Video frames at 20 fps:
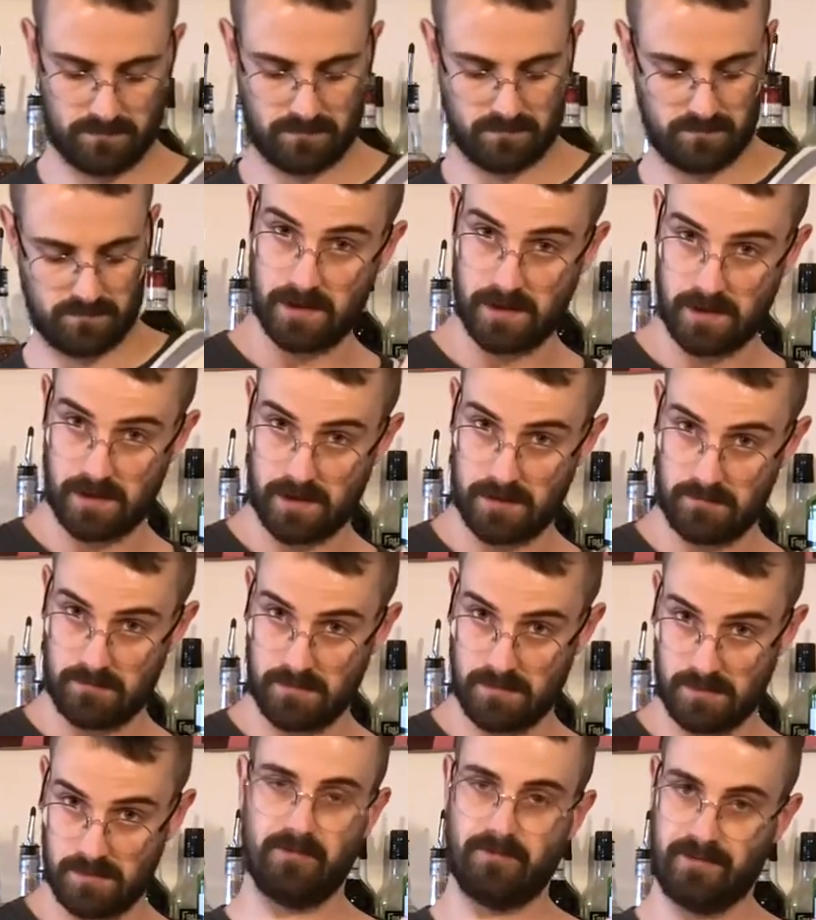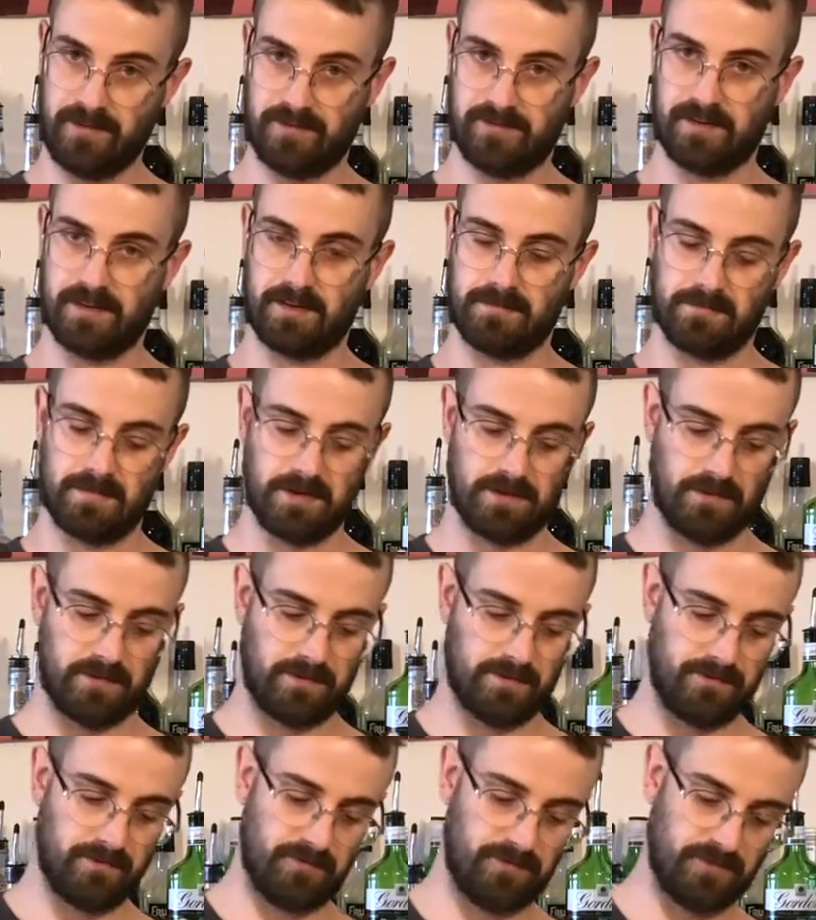Lime, 15 ml
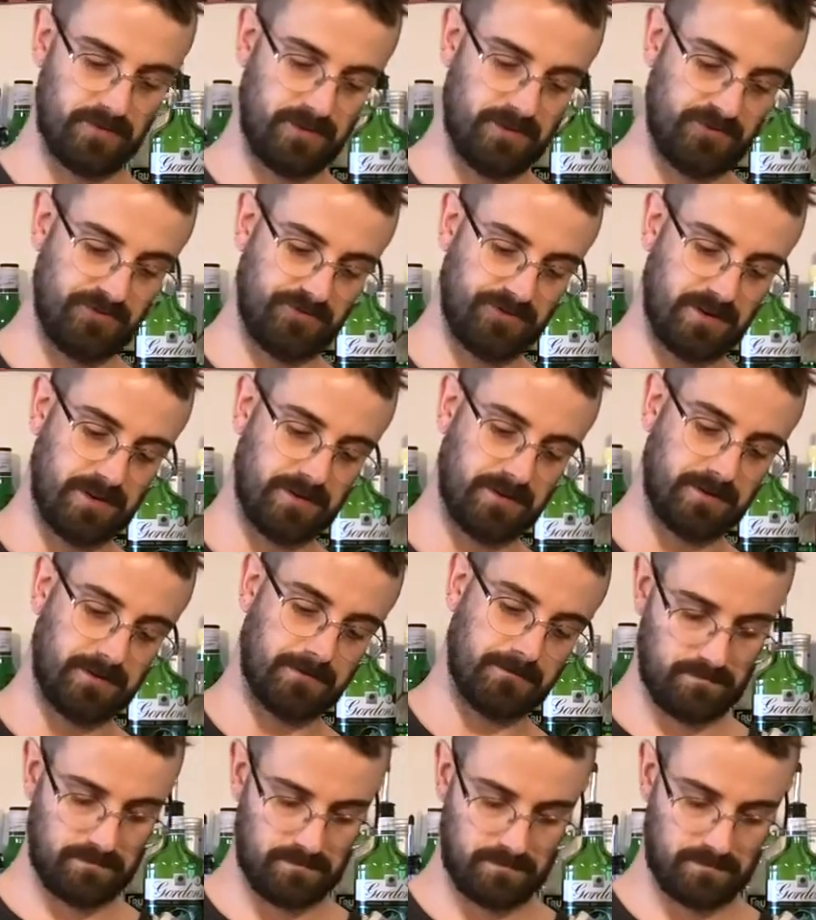for each drink.